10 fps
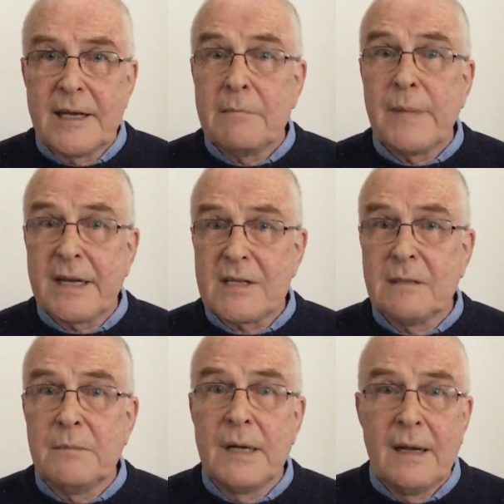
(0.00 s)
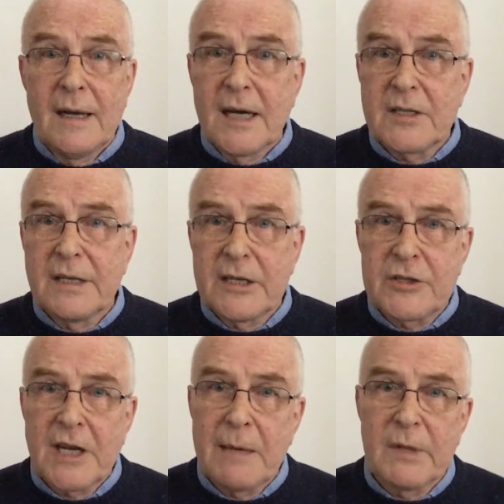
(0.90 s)
and it makes them utterly
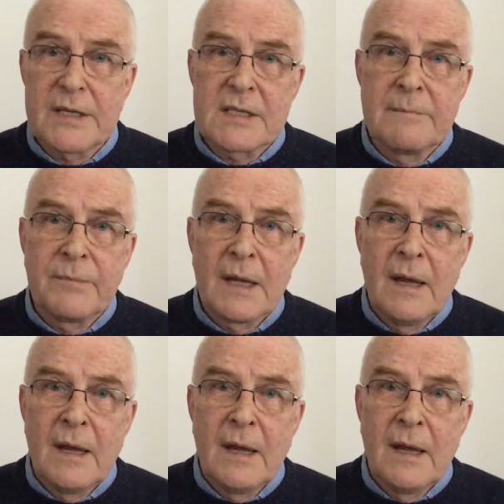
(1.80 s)
shameless.